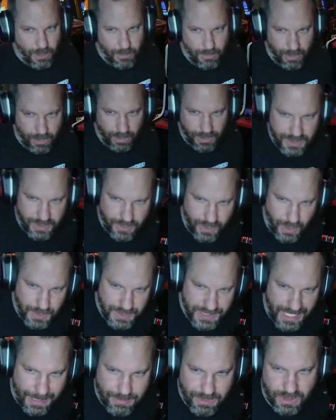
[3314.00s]
Bowl. So
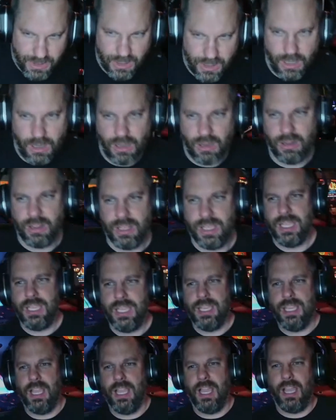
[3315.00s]
those games are all
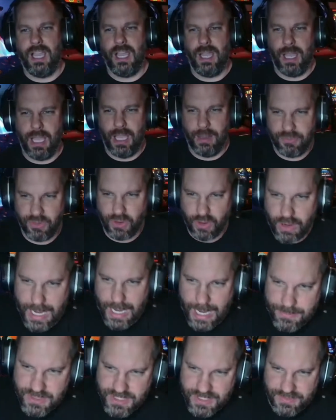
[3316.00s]
up for
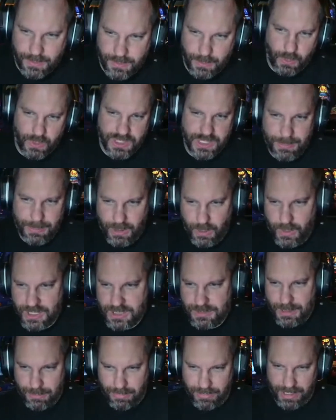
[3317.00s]
grabs. If somebody
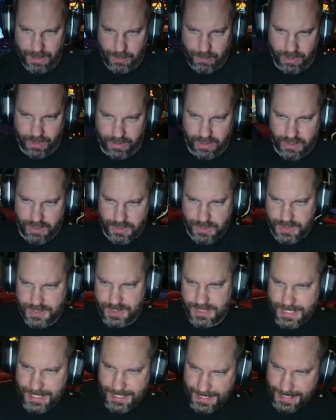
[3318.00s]
wants me to play one of
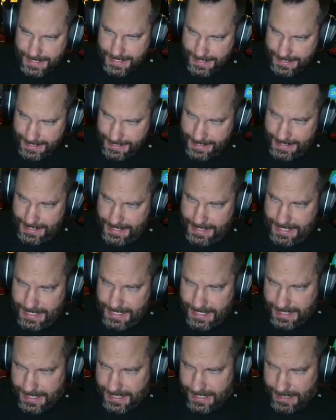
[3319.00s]
those.
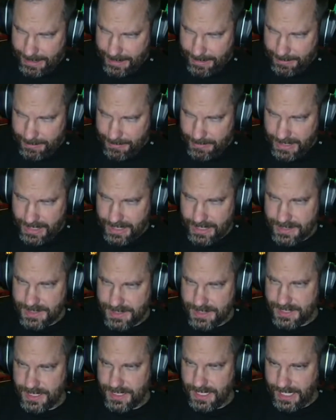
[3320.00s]

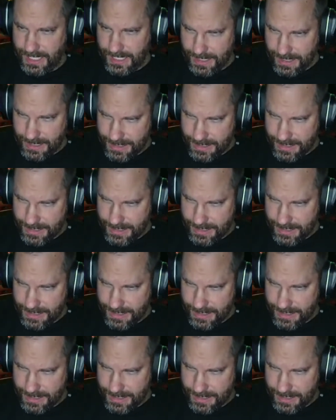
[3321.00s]
Let's see.